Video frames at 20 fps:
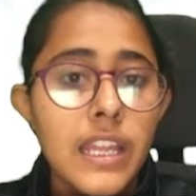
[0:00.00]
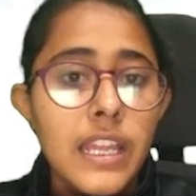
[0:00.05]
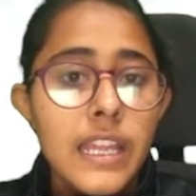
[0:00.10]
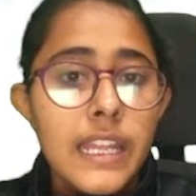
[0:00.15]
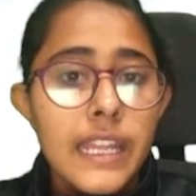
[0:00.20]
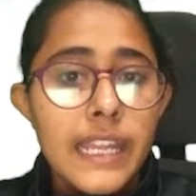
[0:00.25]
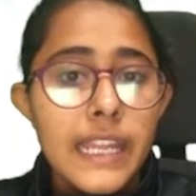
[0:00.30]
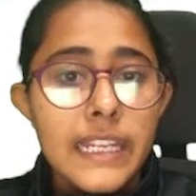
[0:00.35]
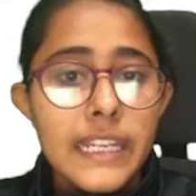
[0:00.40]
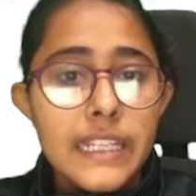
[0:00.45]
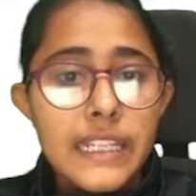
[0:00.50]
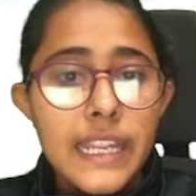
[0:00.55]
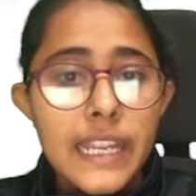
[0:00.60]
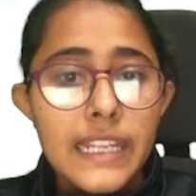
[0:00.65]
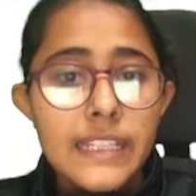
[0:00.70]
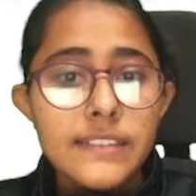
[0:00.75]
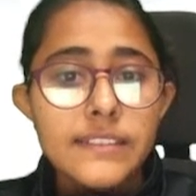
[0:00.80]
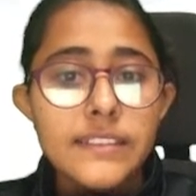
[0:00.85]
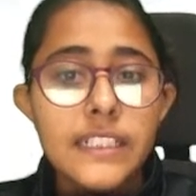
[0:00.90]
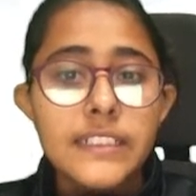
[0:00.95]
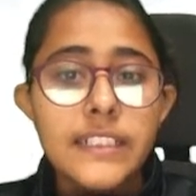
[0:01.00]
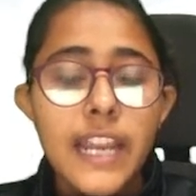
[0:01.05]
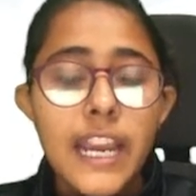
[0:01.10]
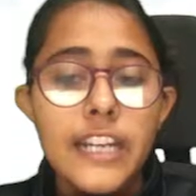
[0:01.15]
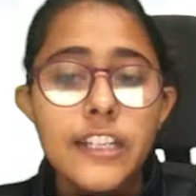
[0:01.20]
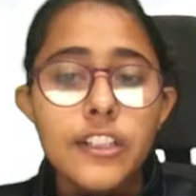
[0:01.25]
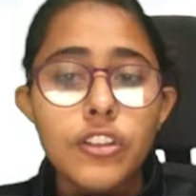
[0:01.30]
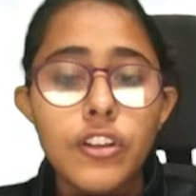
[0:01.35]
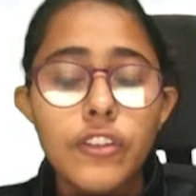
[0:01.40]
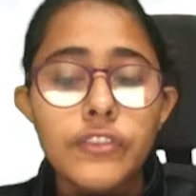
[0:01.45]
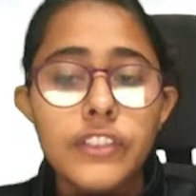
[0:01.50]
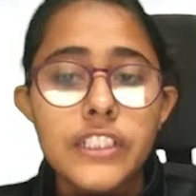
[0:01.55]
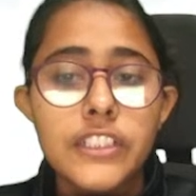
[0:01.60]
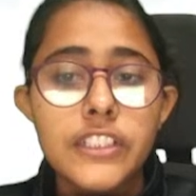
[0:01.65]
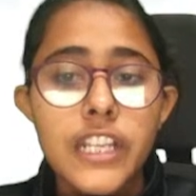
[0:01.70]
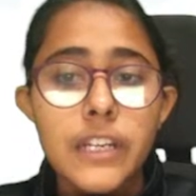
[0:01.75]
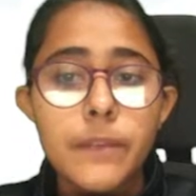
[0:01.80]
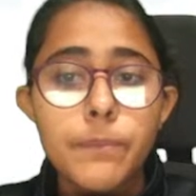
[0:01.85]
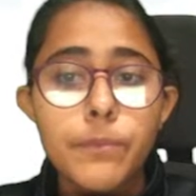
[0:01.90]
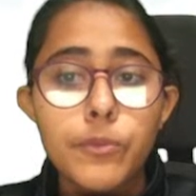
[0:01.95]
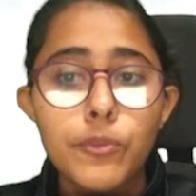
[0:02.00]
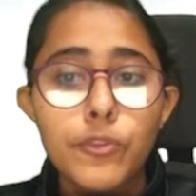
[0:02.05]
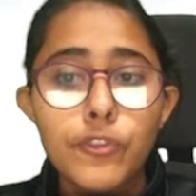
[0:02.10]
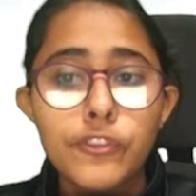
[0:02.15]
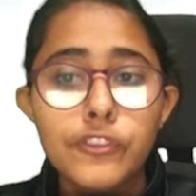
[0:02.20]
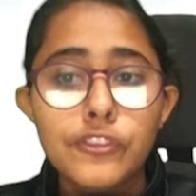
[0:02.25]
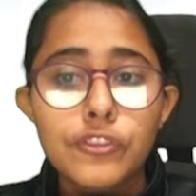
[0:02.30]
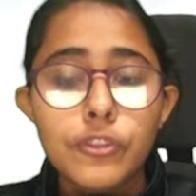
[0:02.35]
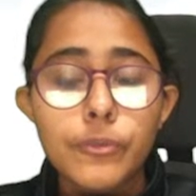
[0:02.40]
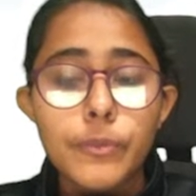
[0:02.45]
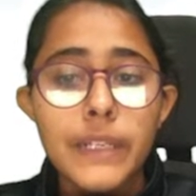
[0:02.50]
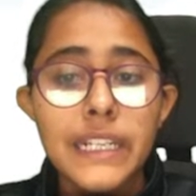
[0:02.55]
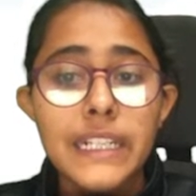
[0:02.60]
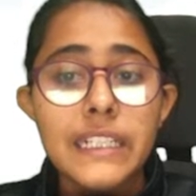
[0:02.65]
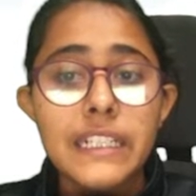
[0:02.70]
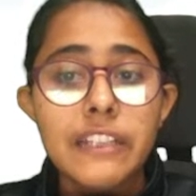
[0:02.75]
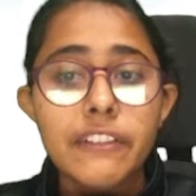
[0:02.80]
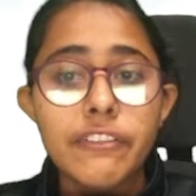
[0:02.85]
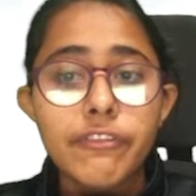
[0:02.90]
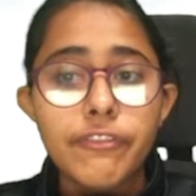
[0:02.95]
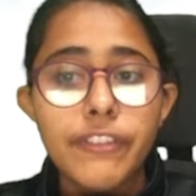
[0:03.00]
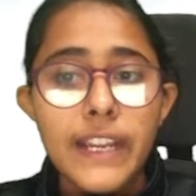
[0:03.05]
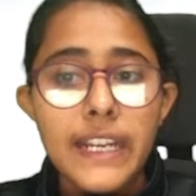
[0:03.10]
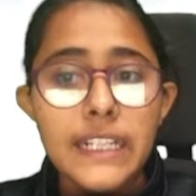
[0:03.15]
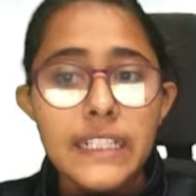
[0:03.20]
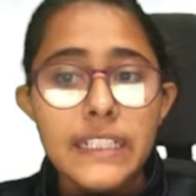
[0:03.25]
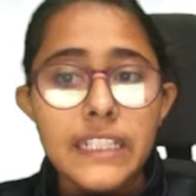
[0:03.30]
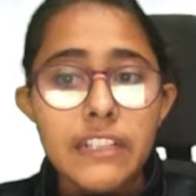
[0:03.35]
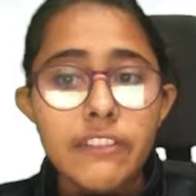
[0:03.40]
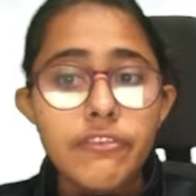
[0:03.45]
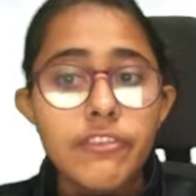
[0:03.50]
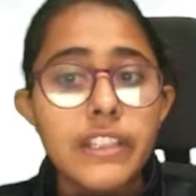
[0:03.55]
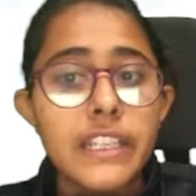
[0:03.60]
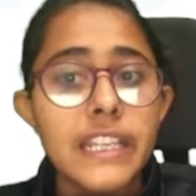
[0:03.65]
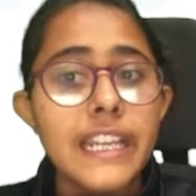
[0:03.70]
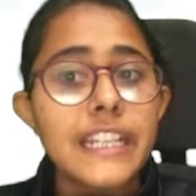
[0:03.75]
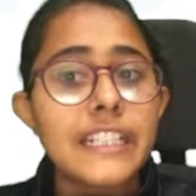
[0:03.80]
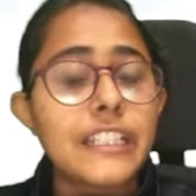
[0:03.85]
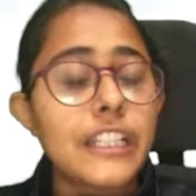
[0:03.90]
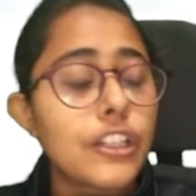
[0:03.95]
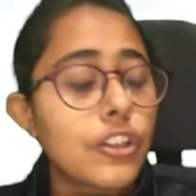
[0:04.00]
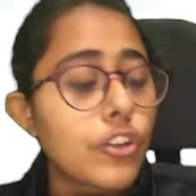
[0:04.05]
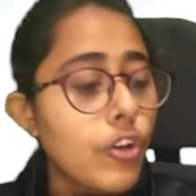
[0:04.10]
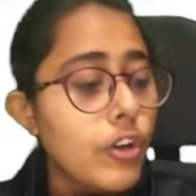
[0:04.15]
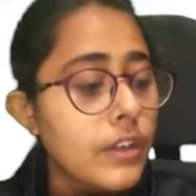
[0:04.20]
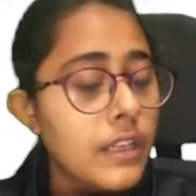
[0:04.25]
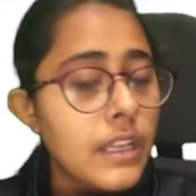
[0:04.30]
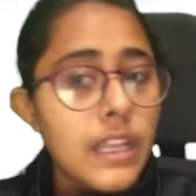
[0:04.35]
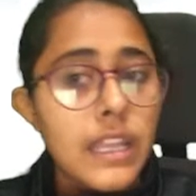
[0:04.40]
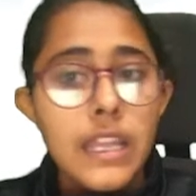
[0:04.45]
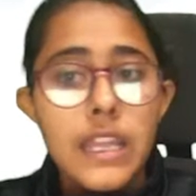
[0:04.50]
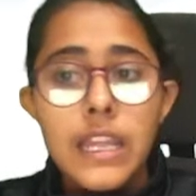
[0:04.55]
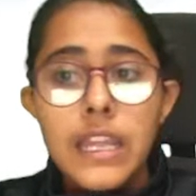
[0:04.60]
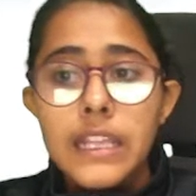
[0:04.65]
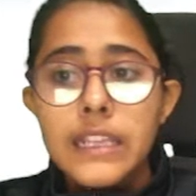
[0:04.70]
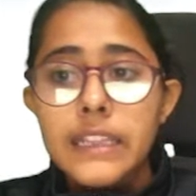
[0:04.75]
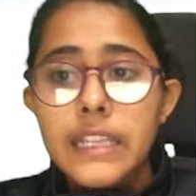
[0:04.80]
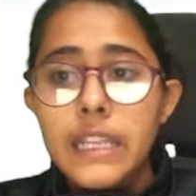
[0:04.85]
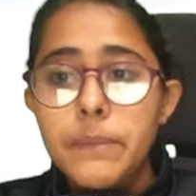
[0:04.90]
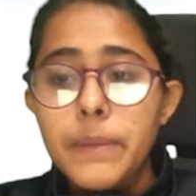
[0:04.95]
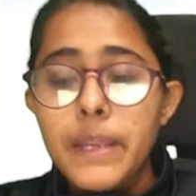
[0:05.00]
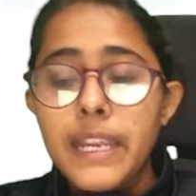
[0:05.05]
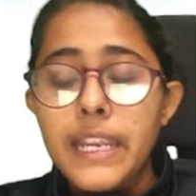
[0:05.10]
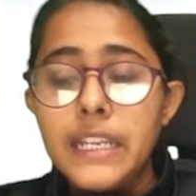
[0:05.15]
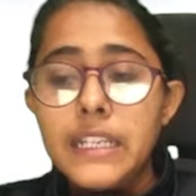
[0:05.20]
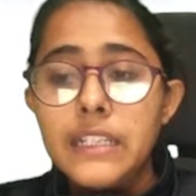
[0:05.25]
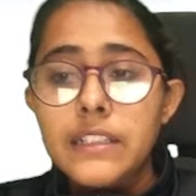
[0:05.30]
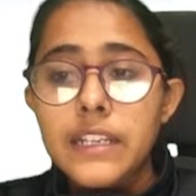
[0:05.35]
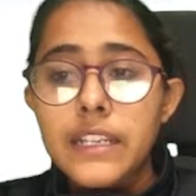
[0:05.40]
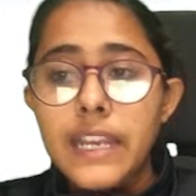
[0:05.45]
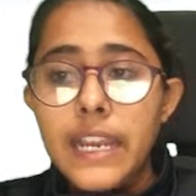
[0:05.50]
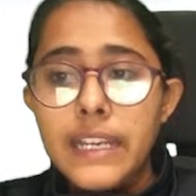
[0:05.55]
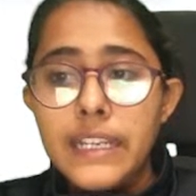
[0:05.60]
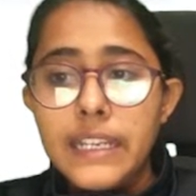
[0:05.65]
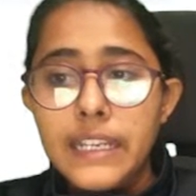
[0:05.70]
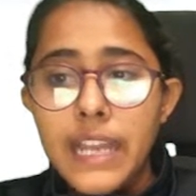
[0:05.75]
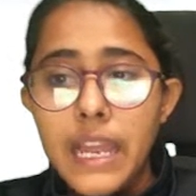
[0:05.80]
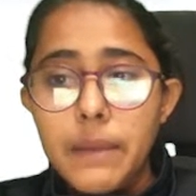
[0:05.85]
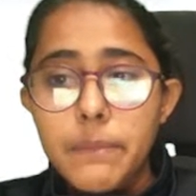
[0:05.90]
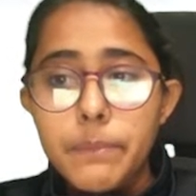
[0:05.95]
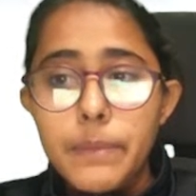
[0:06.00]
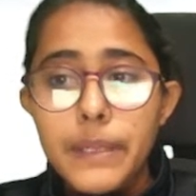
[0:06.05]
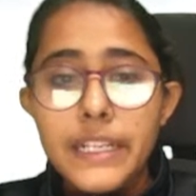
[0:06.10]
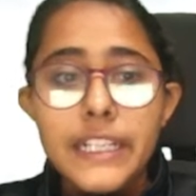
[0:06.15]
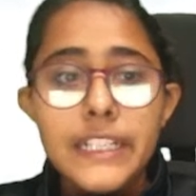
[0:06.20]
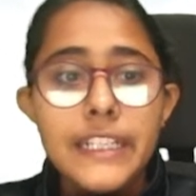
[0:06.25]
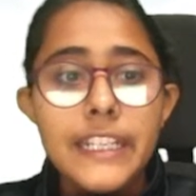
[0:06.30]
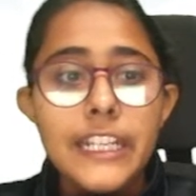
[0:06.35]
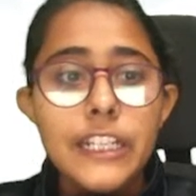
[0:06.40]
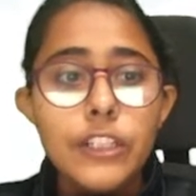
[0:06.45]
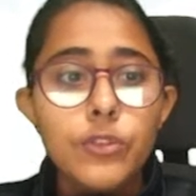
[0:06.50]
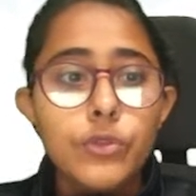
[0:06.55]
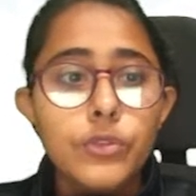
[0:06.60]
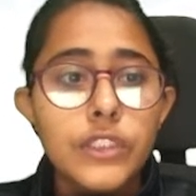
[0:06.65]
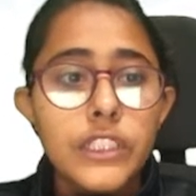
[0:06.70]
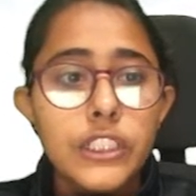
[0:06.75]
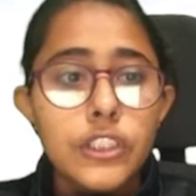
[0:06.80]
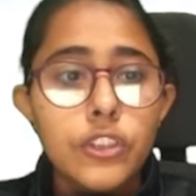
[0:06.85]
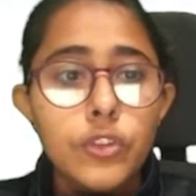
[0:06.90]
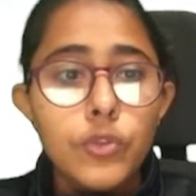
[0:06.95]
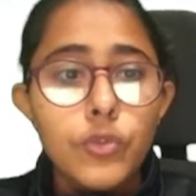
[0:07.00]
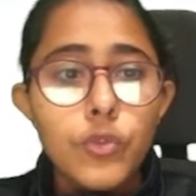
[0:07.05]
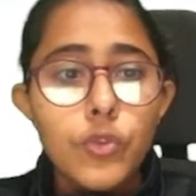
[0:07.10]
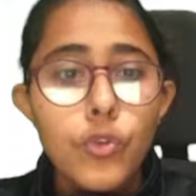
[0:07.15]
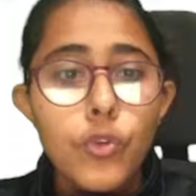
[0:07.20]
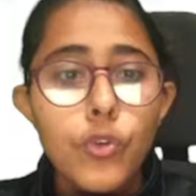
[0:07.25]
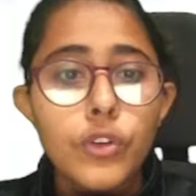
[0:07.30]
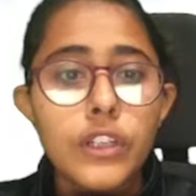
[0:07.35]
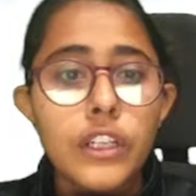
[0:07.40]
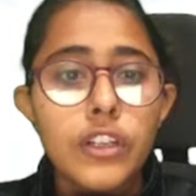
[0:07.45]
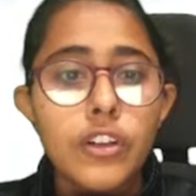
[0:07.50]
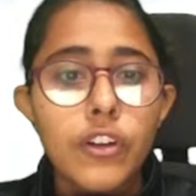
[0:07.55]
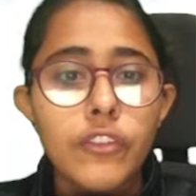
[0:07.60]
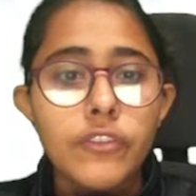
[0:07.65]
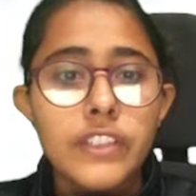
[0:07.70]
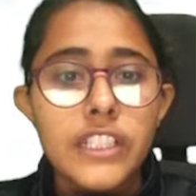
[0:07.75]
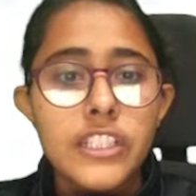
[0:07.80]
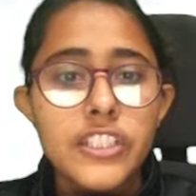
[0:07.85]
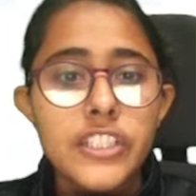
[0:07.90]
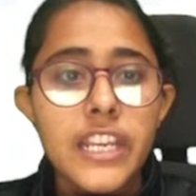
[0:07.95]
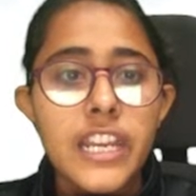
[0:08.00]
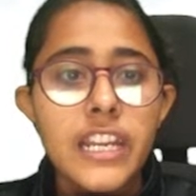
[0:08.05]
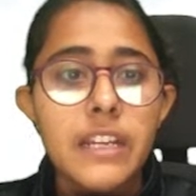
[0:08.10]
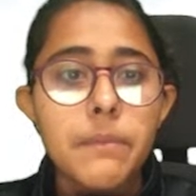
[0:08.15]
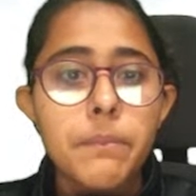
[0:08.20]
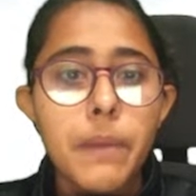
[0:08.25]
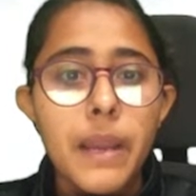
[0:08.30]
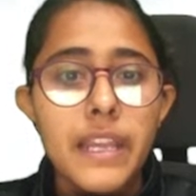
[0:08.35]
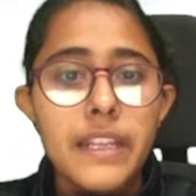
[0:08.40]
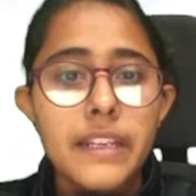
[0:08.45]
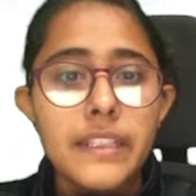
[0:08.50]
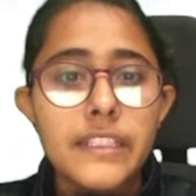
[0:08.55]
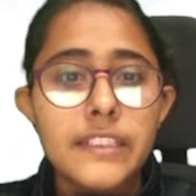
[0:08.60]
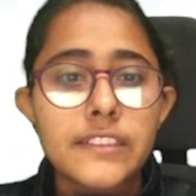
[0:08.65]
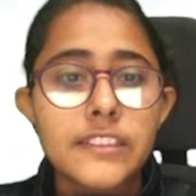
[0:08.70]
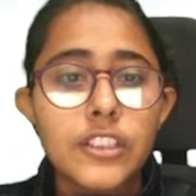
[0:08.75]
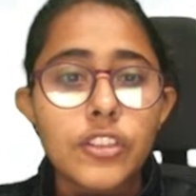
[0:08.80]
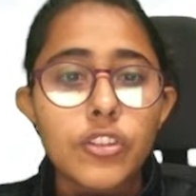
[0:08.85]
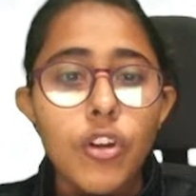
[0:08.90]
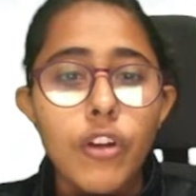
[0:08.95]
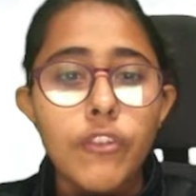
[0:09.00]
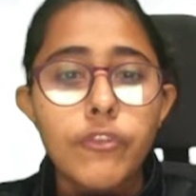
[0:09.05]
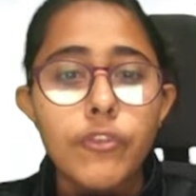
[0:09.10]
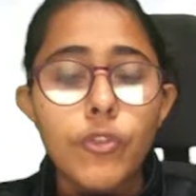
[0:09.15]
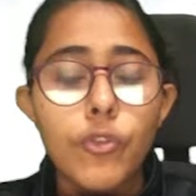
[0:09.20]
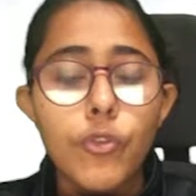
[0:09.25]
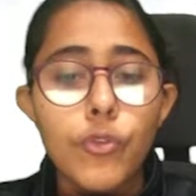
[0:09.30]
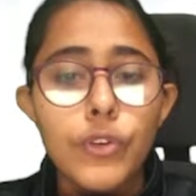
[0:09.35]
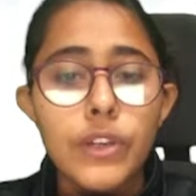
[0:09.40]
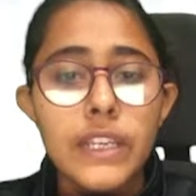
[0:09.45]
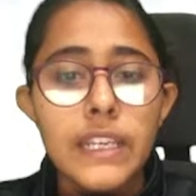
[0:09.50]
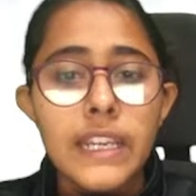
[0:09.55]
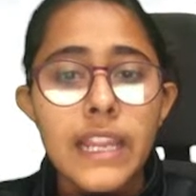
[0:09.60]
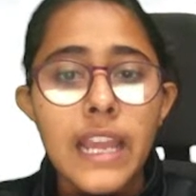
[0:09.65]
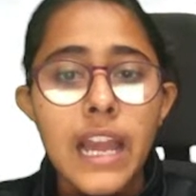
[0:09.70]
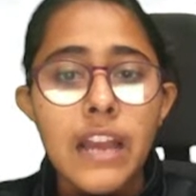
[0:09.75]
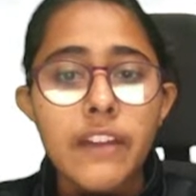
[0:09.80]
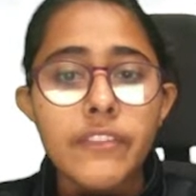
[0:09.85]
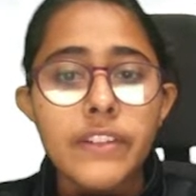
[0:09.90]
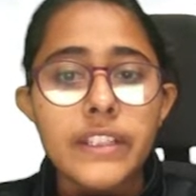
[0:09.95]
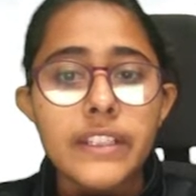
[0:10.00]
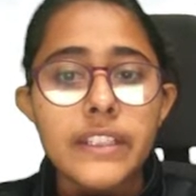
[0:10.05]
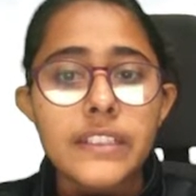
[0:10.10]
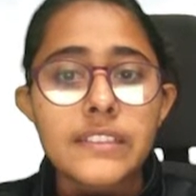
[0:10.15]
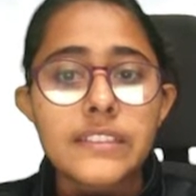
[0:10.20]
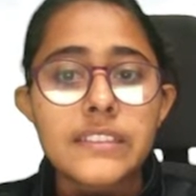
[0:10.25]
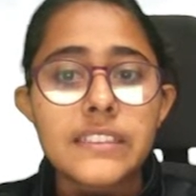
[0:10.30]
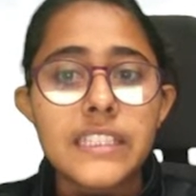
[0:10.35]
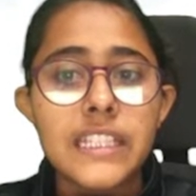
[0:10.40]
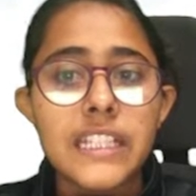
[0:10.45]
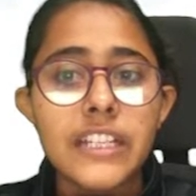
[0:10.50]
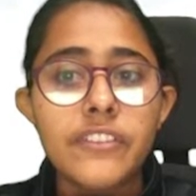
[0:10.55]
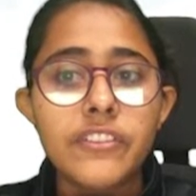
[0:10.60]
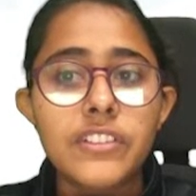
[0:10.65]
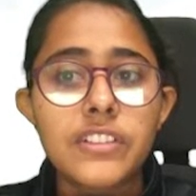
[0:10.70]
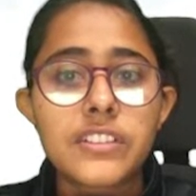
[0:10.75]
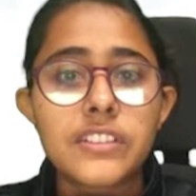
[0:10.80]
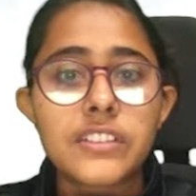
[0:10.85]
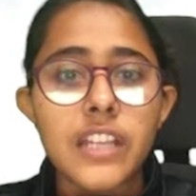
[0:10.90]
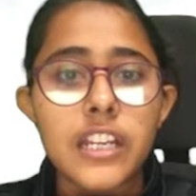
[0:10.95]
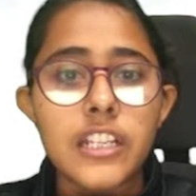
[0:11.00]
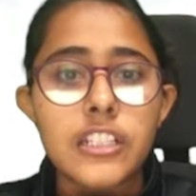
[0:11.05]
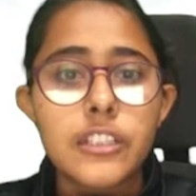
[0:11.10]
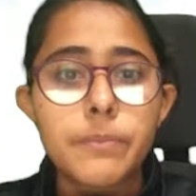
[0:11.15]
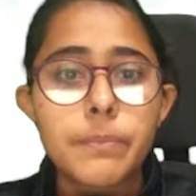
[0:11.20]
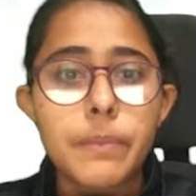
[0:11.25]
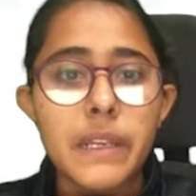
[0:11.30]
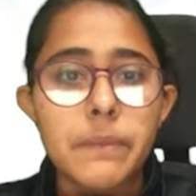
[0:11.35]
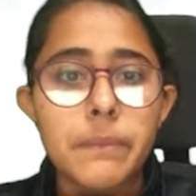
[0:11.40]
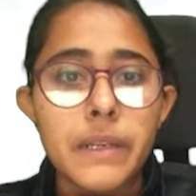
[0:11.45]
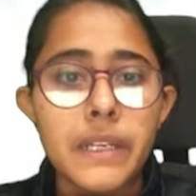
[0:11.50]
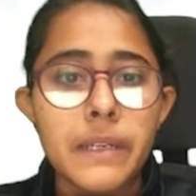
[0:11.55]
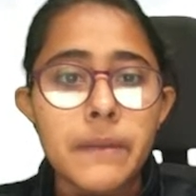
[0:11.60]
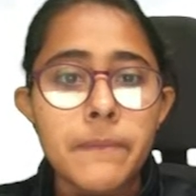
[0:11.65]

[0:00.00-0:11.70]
in case the title of the check proves to be defective later on, they may incur any liability to the true owner of the check by reason of only having received such payment.